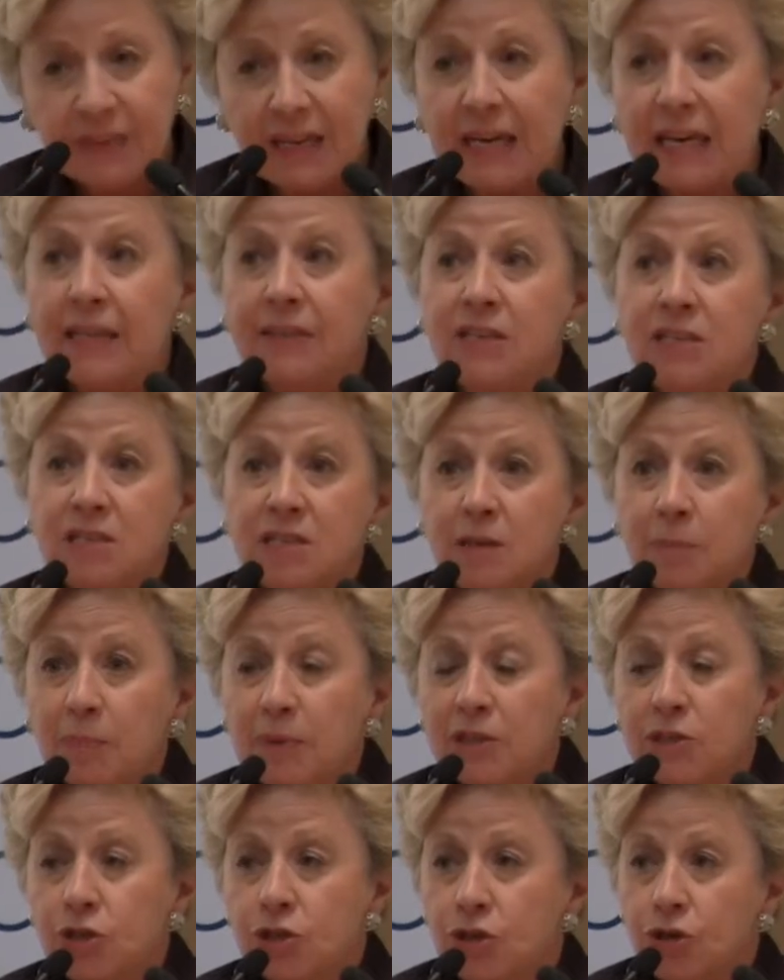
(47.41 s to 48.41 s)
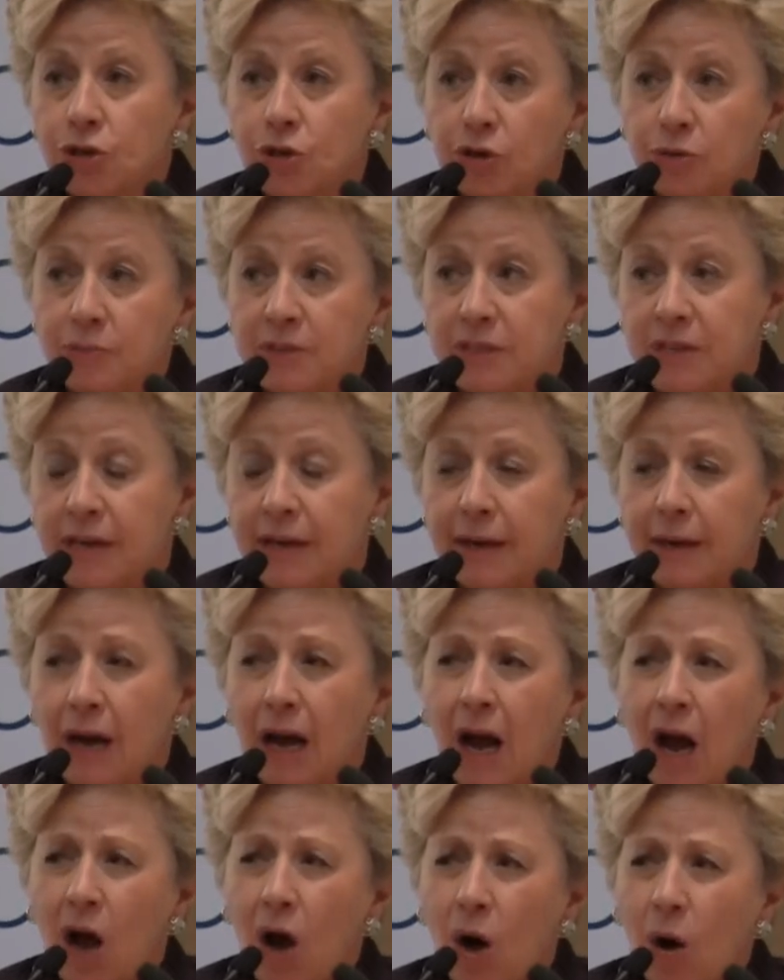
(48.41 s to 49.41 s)
In the simplest terms then,
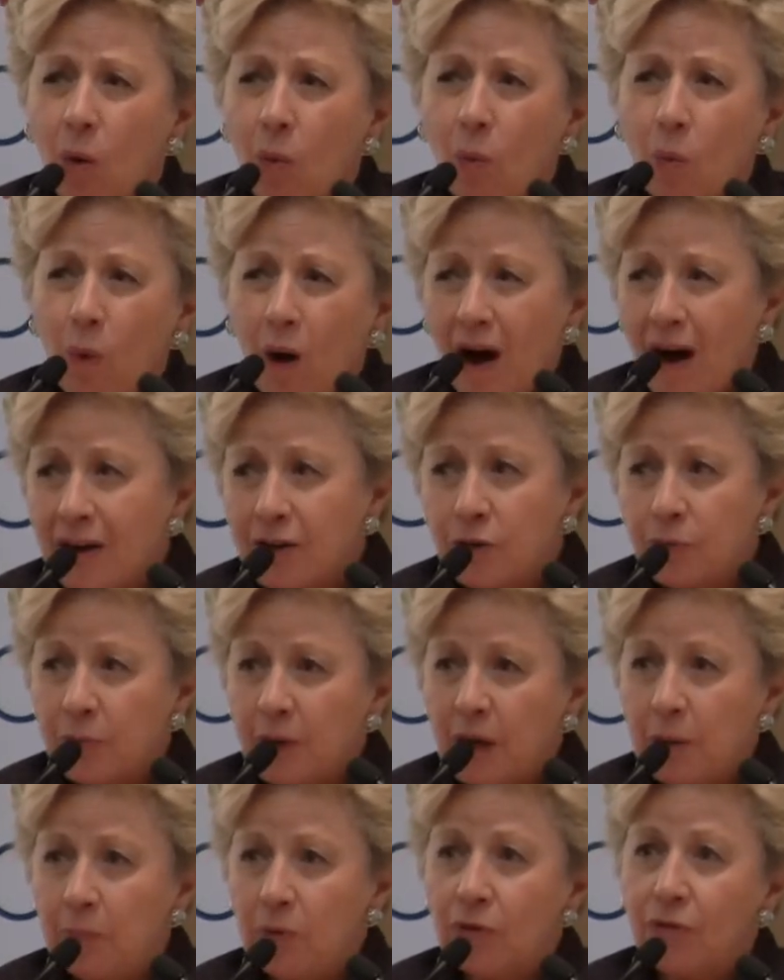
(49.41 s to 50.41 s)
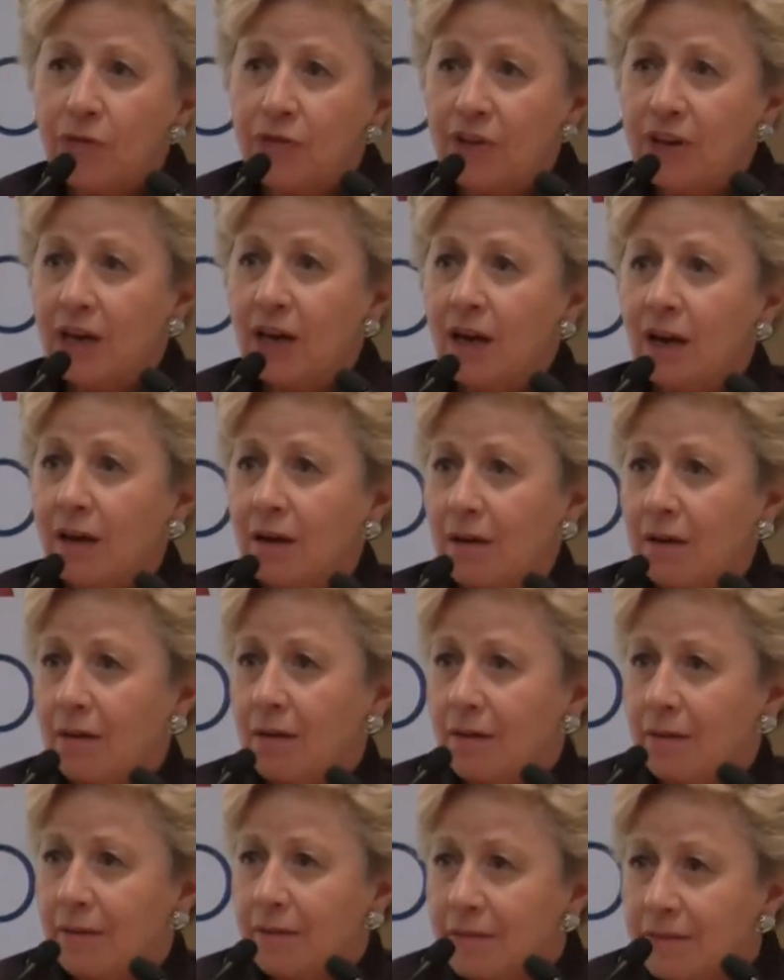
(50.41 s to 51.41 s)
why do people think
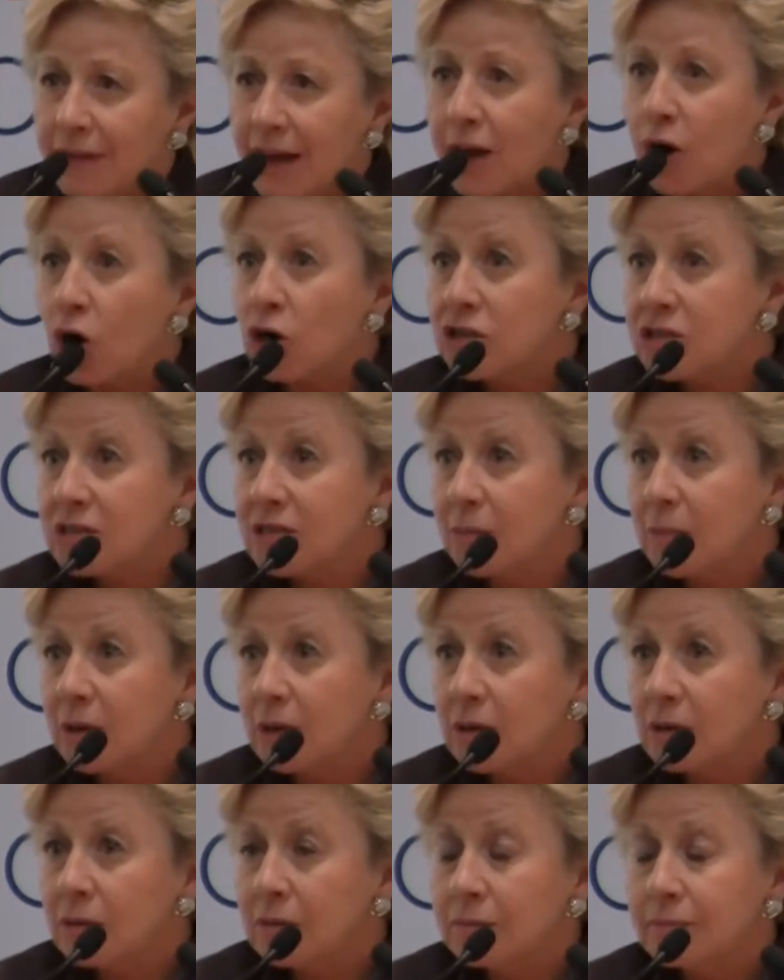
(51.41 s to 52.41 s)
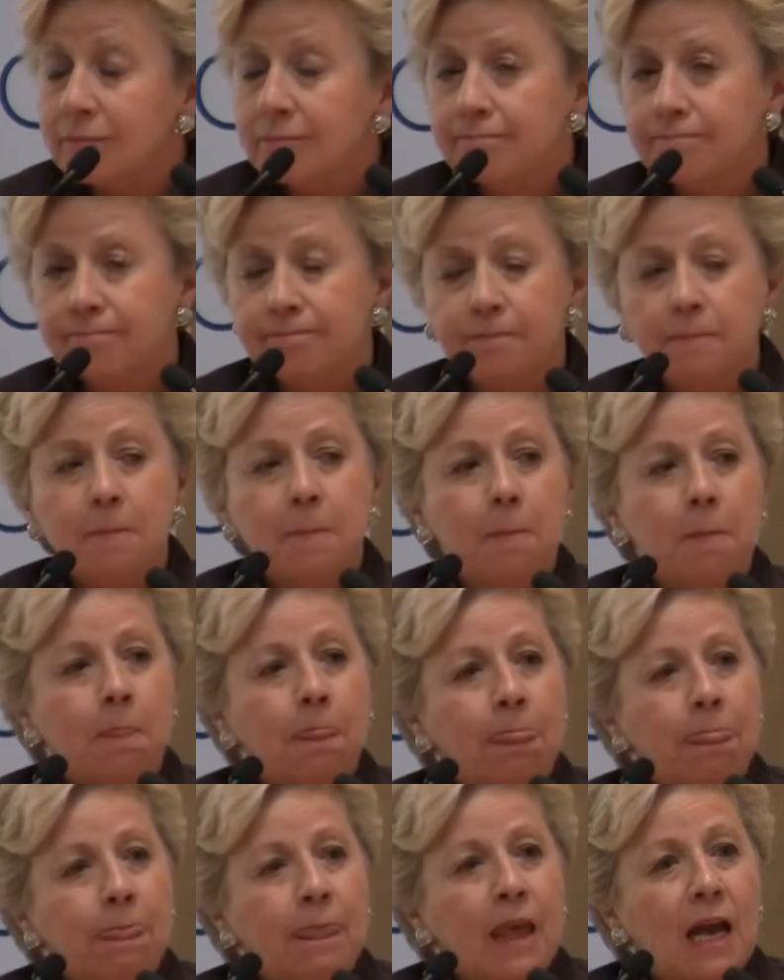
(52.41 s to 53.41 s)
they are similar?
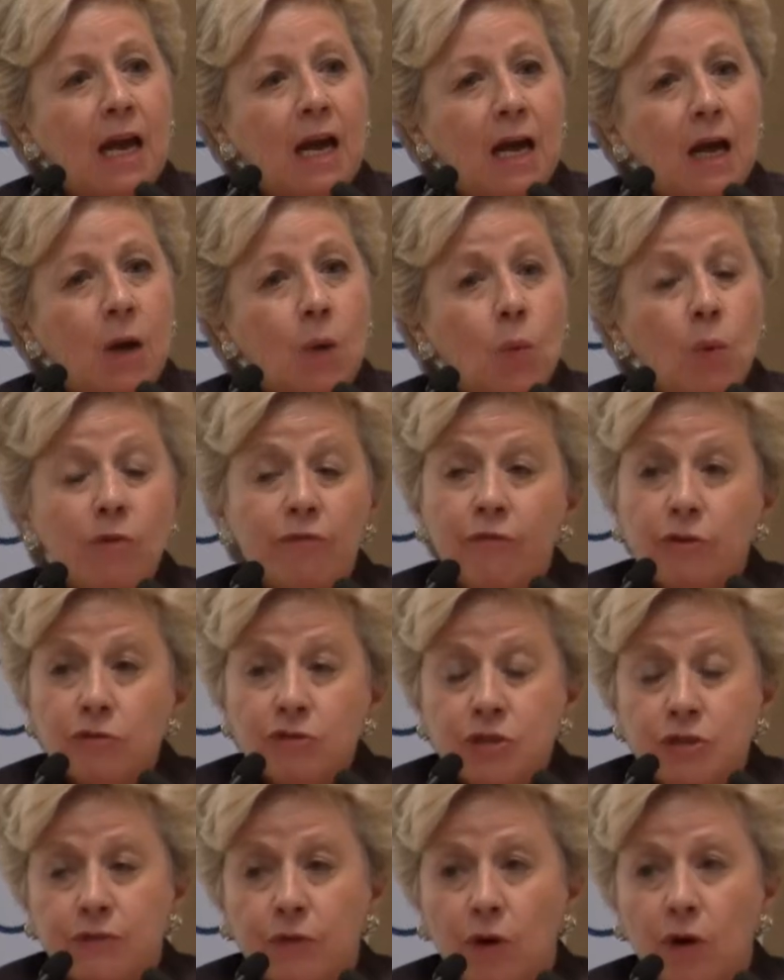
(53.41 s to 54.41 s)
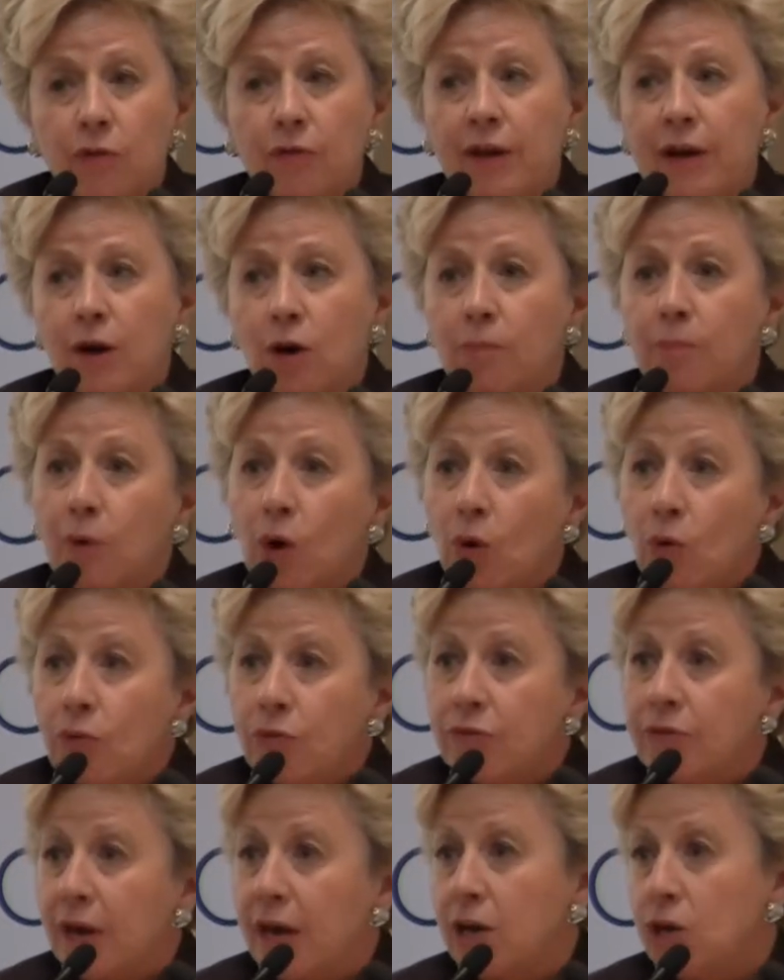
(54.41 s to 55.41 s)
Well, first of all, they are
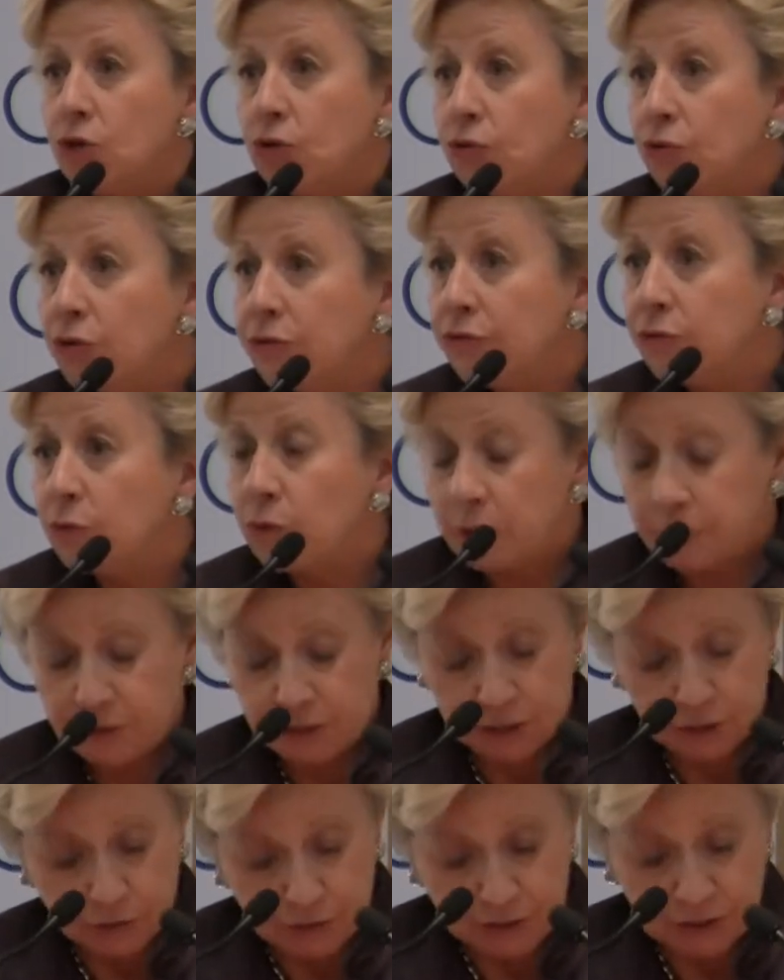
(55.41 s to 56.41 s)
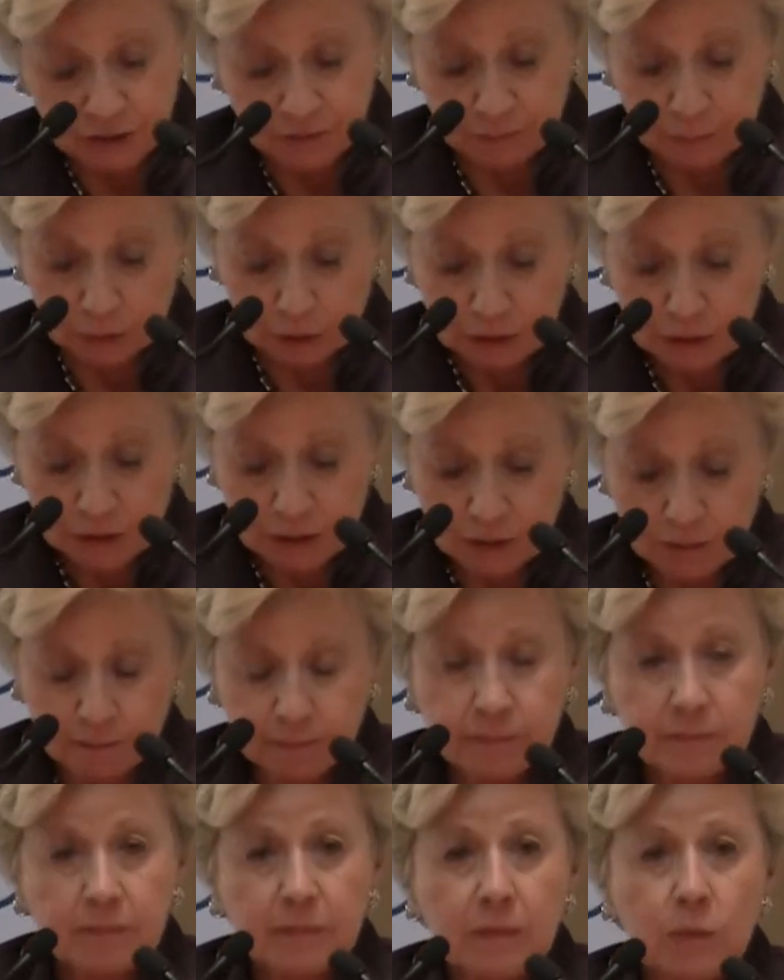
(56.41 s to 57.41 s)
both a uniform series of books
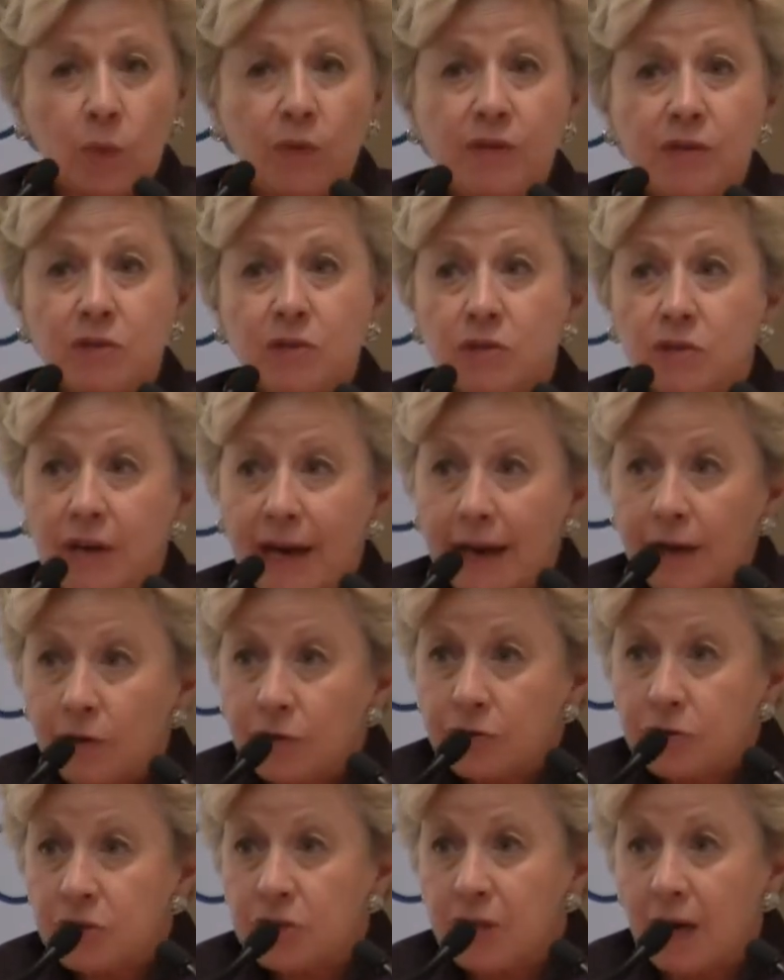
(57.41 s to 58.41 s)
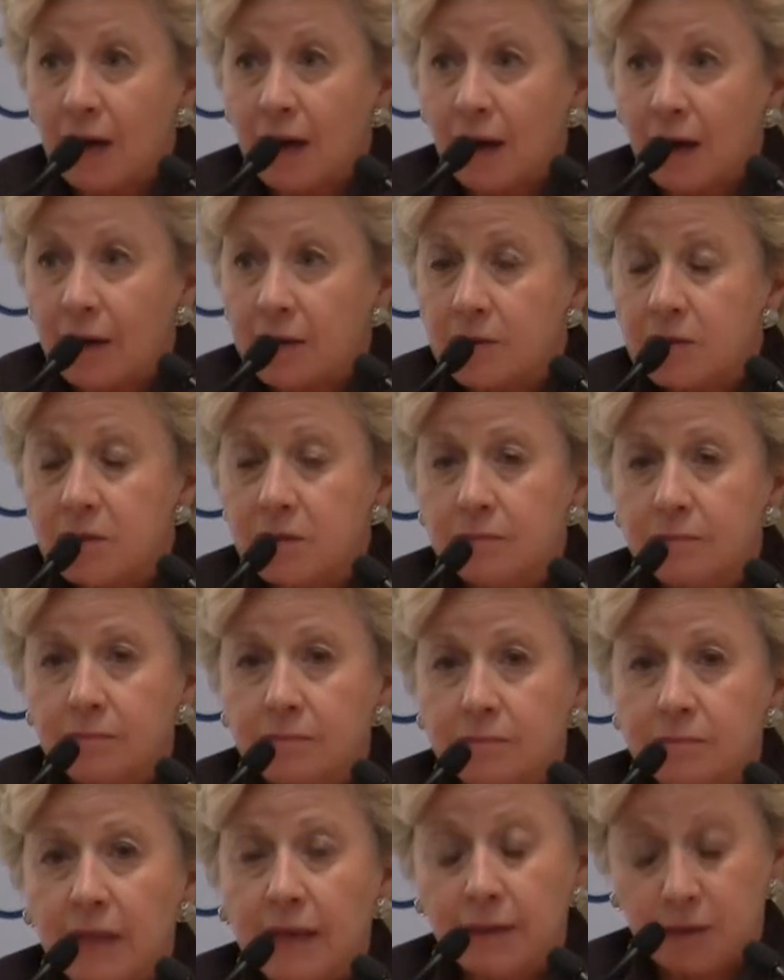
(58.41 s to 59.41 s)
with a standard size
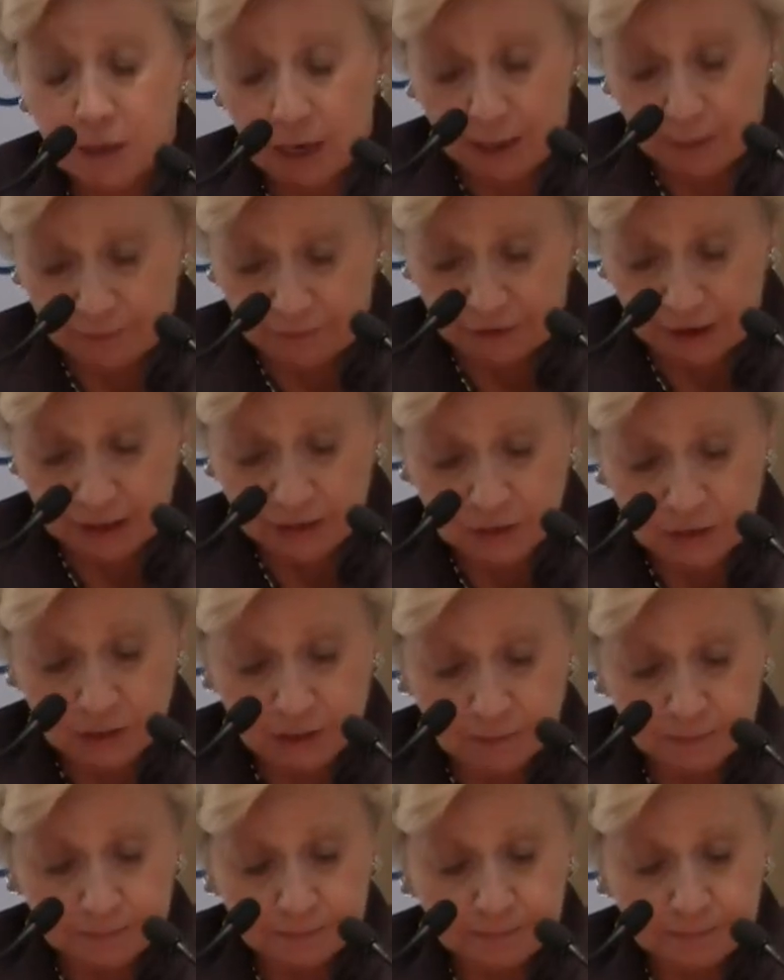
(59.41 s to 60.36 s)
and typeface.